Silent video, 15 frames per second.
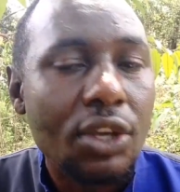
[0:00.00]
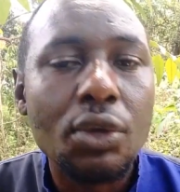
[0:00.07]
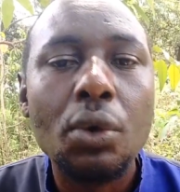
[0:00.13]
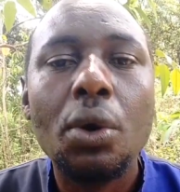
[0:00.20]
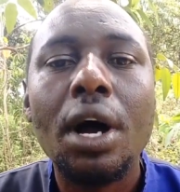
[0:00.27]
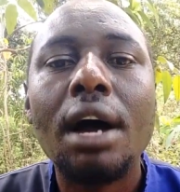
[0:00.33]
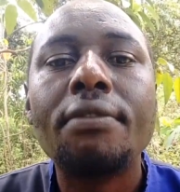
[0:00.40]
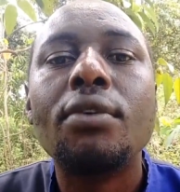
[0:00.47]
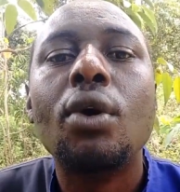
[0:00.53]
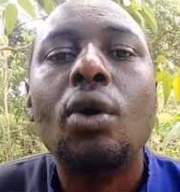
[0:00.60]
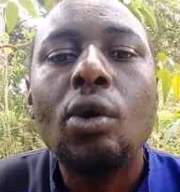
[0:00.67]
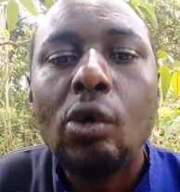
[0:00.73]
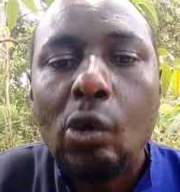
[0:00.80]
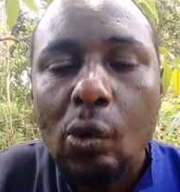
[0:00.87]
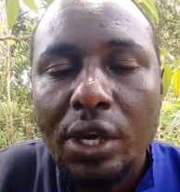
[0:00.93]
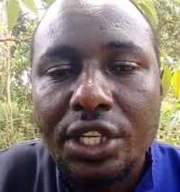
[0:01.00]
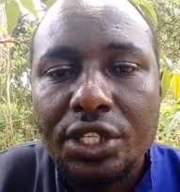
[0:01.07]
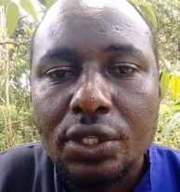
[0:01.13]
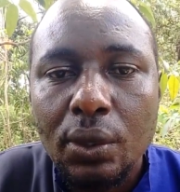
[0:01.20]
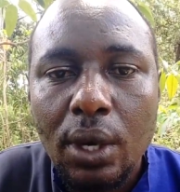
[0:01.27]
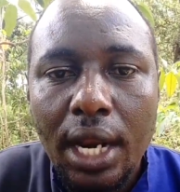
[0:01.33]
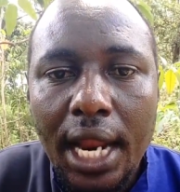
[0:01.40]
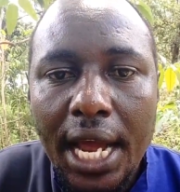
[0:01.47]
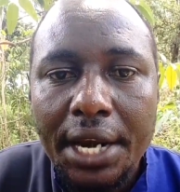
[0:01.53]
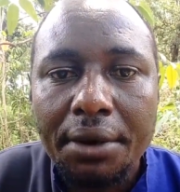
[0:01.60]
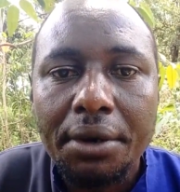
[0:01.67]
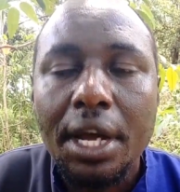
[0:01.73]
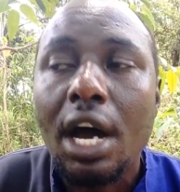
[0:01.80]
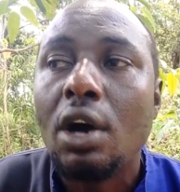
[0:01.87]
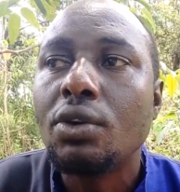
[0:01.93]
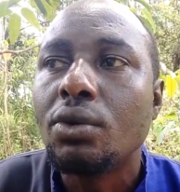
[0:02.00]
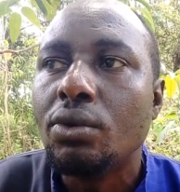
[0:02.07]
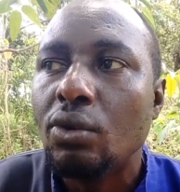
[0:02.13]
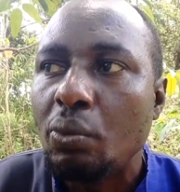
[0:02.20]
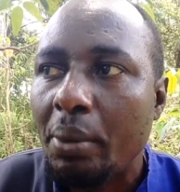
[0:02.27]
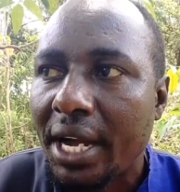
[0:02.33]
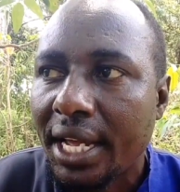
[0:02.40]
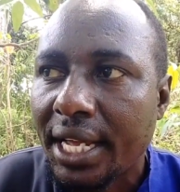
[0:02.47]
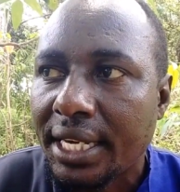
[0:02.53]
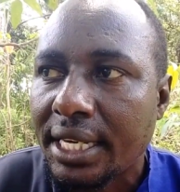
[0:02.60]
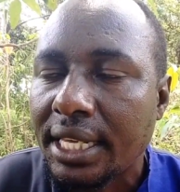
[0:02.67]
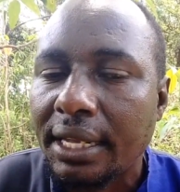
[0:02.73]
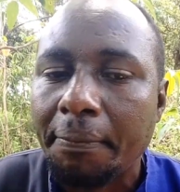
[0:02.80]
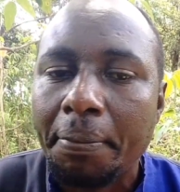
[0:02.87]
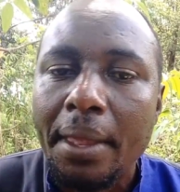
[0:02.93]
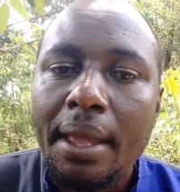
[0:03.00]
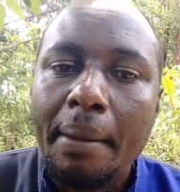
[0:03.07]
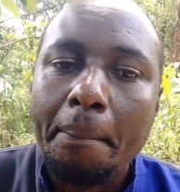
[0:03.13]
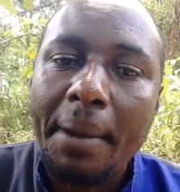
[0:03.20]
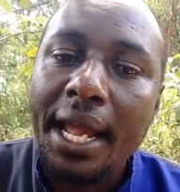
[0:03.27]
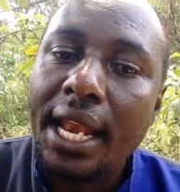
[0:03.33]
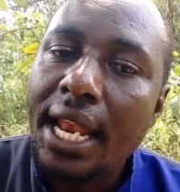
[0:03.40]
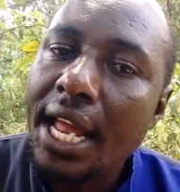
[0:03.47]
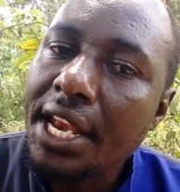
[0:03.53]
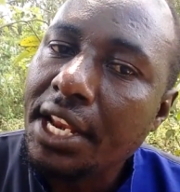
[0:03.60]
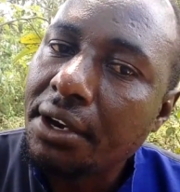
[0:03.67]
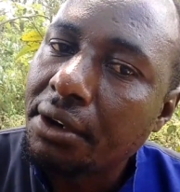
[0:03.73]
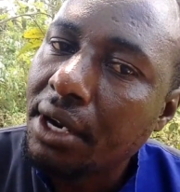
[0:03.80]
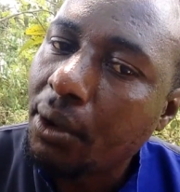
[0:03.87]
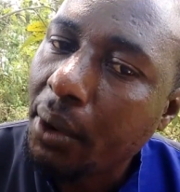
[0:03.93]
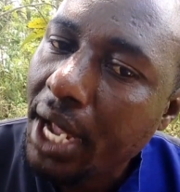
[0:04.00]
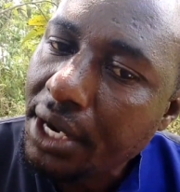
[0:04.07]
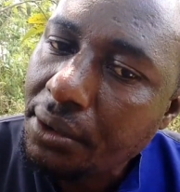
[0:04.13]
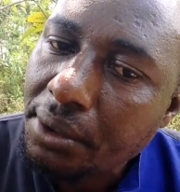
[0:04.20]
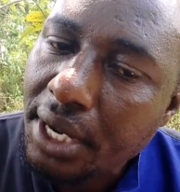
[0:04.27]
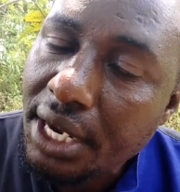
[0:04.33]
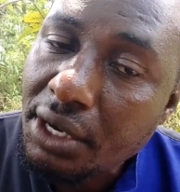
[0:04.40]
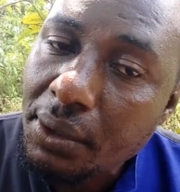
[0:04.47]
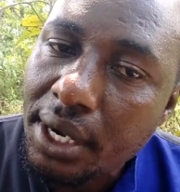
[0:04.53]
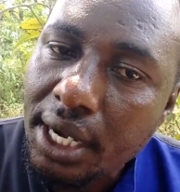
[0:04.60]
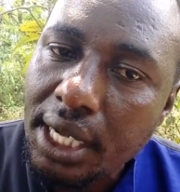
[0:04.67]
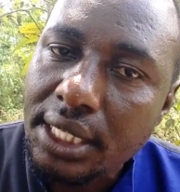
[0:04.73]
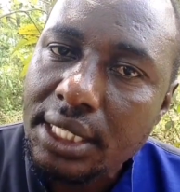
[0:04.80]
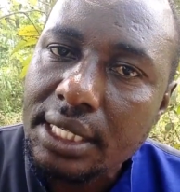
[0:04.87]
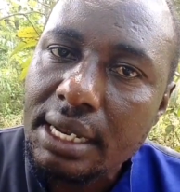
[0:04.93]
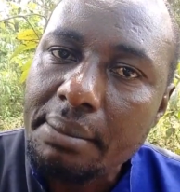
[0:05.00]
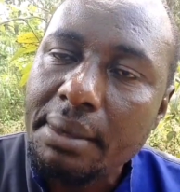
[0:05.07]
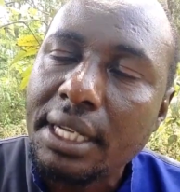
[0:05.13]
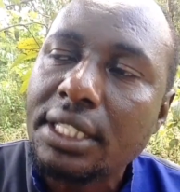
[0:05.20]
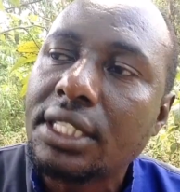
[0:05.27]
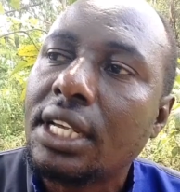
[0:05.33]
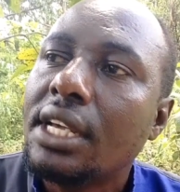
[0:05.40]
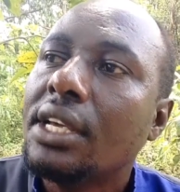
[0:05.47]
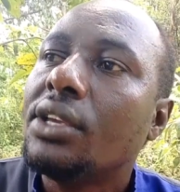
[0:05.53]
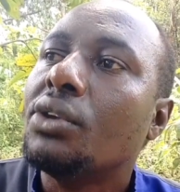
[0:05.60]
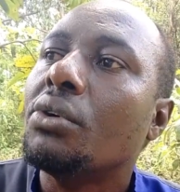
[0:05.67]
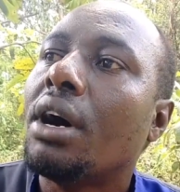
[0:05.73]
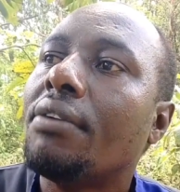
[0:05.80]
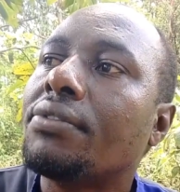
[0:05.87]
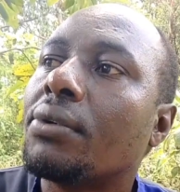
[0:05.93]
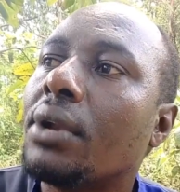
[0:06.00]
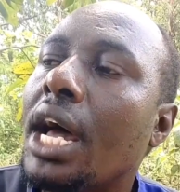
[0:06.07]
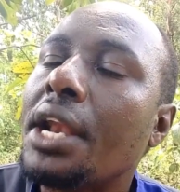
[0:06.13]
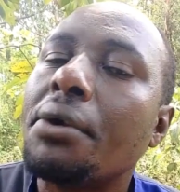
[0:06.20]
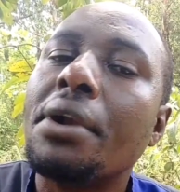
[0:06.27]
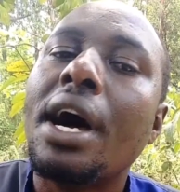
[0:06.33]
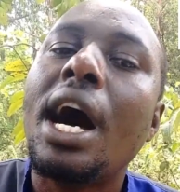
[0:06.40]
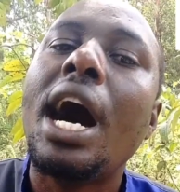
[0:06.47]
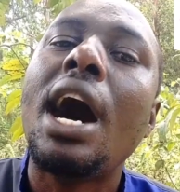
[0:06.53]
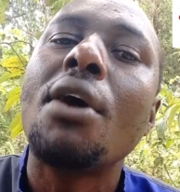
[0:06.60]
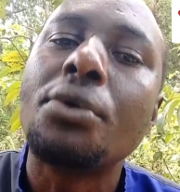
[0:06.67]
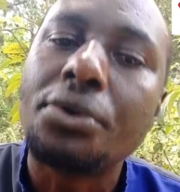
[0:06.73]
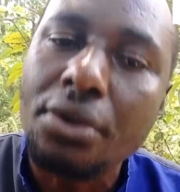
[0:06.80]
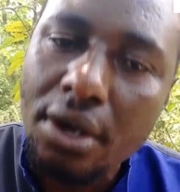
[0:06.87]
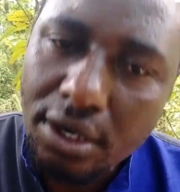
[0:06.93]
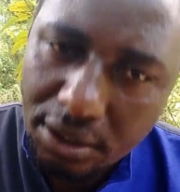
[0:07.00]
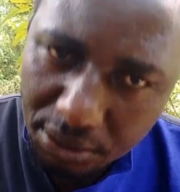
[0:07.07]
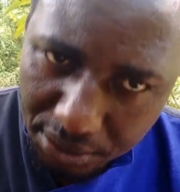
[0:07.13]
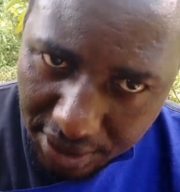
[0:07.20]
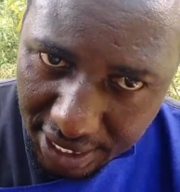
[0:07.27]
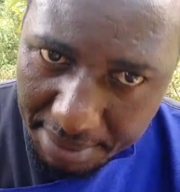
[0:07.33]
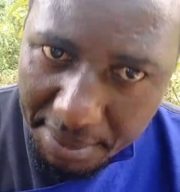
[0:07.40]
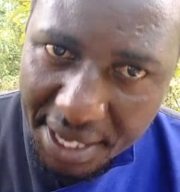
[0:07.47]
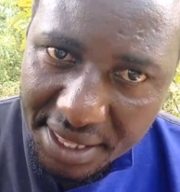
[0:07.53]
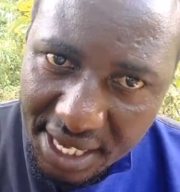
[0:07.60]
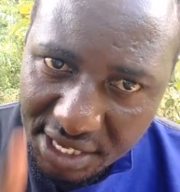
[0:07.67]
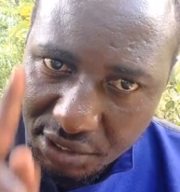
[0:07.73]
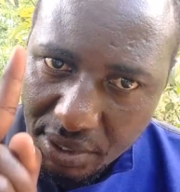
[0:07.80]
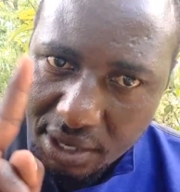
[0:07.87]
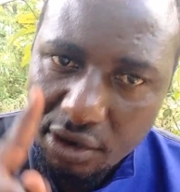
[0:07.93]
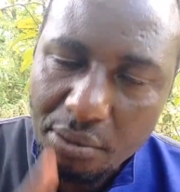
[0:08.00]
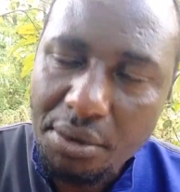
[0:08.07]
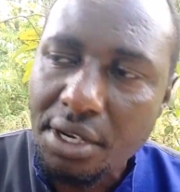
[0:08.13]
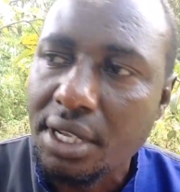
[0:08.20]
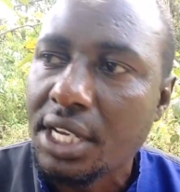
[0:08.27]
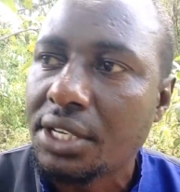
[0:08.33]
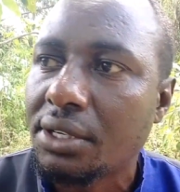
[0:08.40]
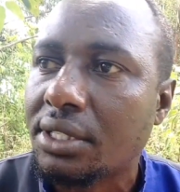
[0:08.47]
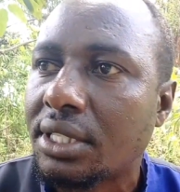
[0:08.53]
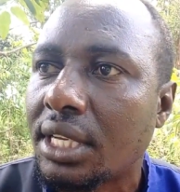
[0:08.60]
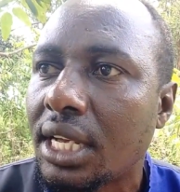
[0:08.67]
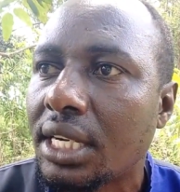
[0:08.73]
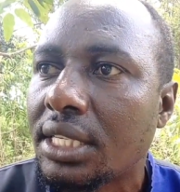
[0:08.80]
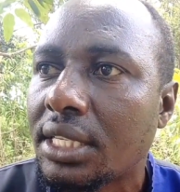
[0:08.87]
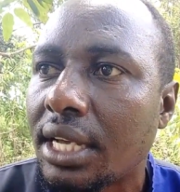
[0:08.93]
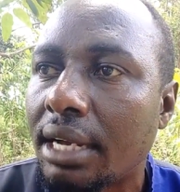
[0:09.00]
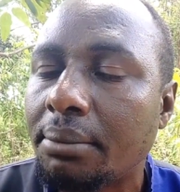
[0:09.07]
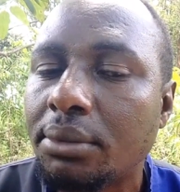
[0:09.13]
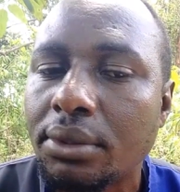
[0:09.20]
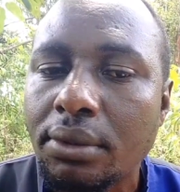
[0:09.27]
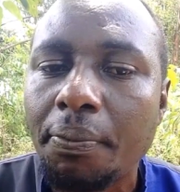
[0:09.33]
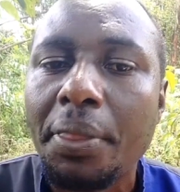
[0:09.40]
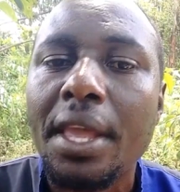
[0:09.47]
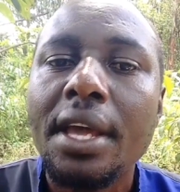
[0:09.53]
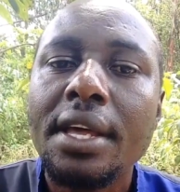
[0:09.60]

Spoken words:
You have always to learn on how to do marketing. By learning on where to get your customers, you have to learn on how you talk to them, and that is where communication skills come to.